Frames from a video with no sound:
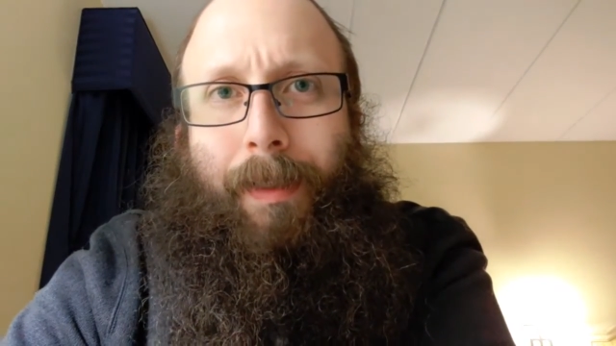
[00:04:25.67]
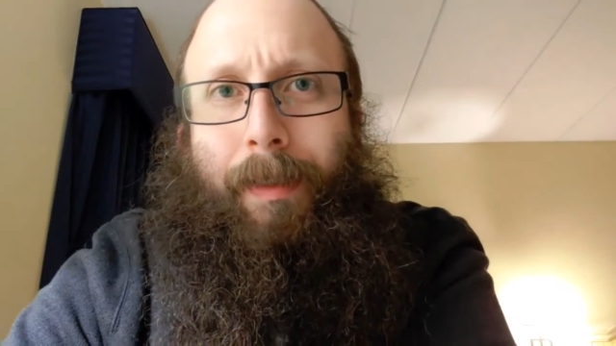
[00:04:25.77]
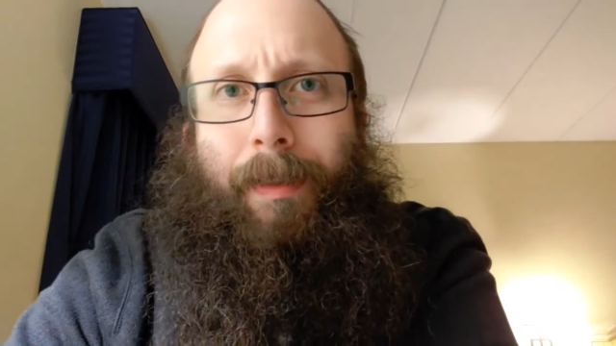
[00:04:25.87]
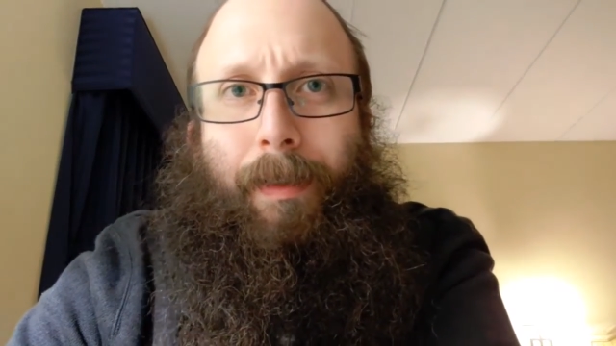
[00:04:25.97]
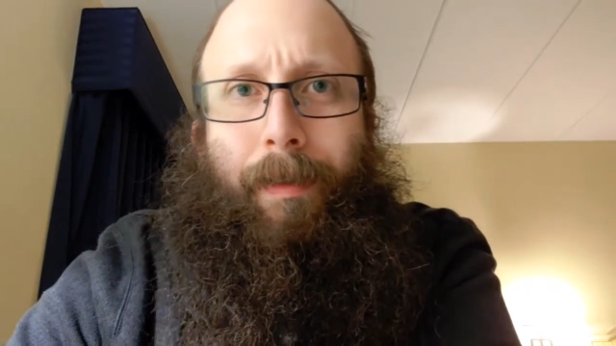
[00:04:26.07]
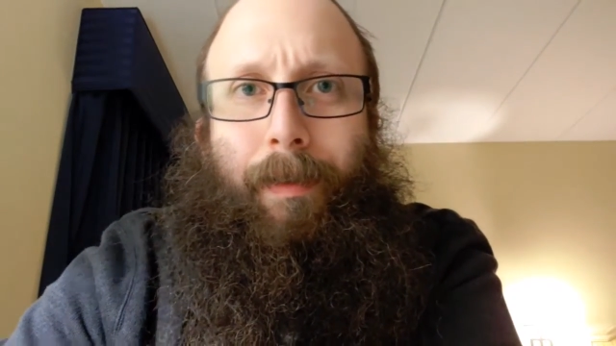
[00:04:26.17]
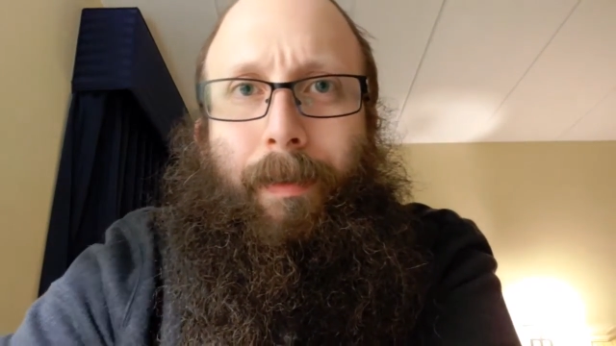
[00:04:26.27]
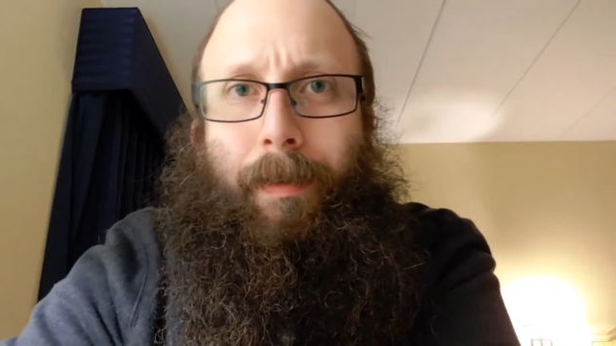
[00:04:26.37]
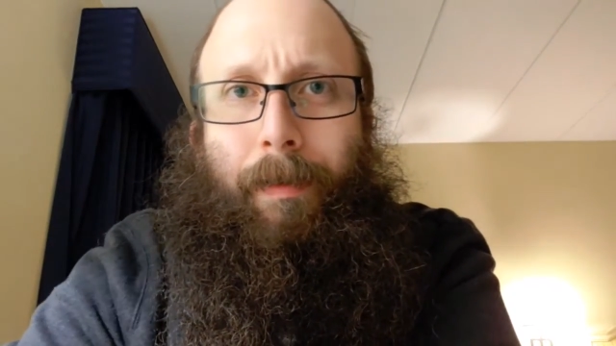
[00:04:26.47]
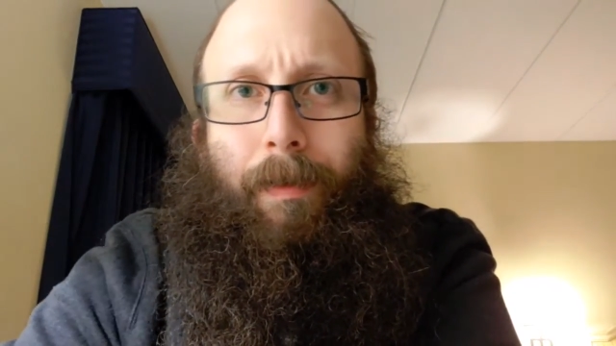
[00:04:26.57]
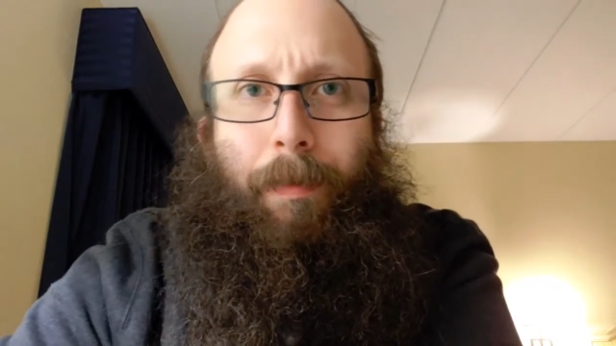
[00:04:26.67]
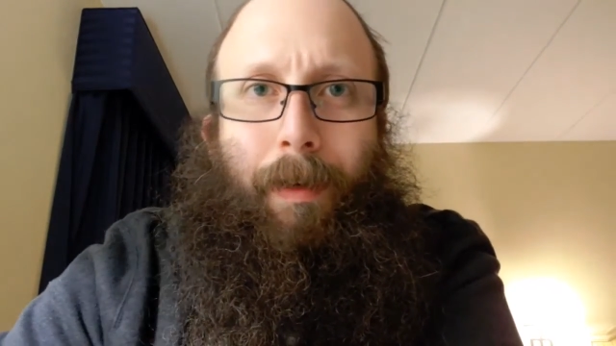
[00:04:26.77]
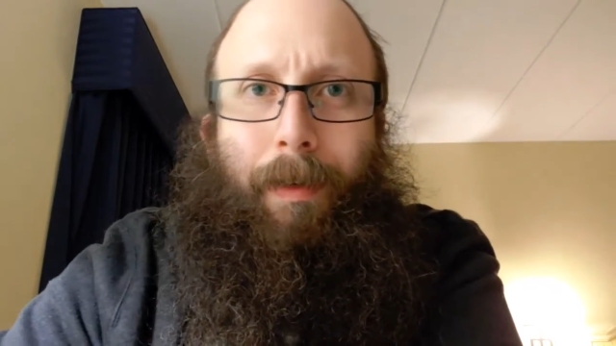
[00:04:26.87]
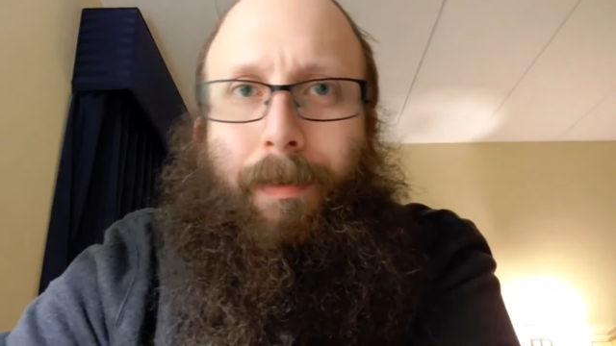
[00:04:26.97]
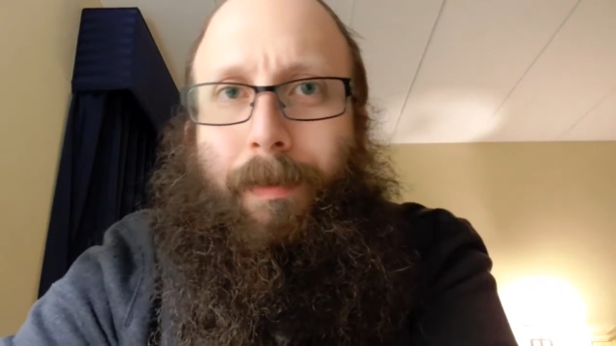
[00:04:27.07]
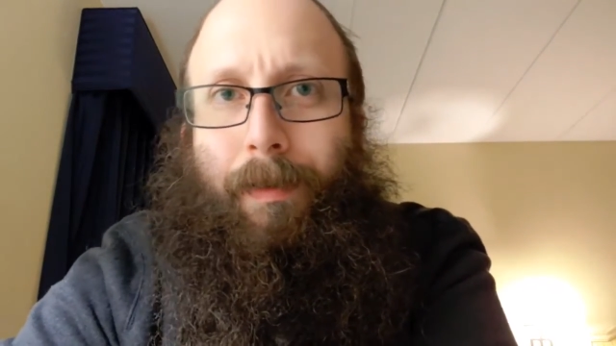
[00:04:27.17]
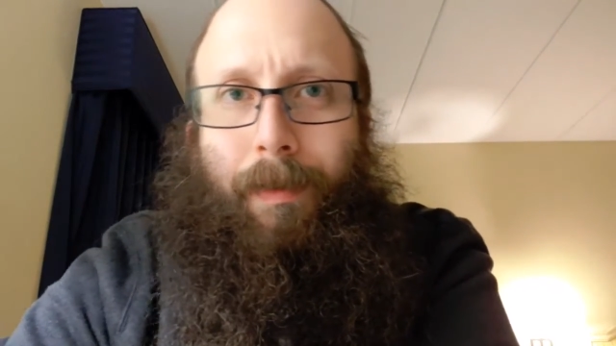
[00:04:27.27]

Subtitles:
These two particles